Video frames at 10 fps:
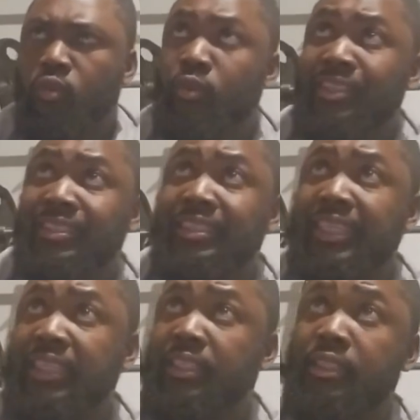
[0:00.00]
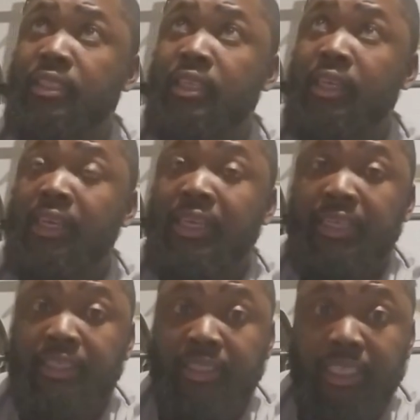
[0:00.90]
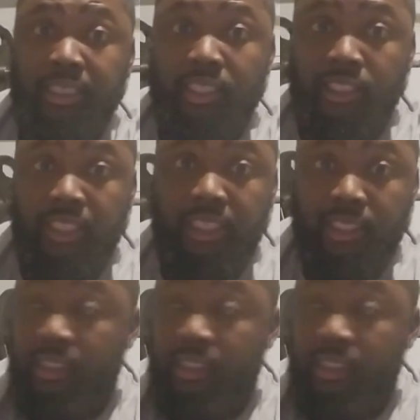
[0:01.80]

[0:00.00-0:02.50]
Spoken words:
it's Jesus. It's Jesus. Jesus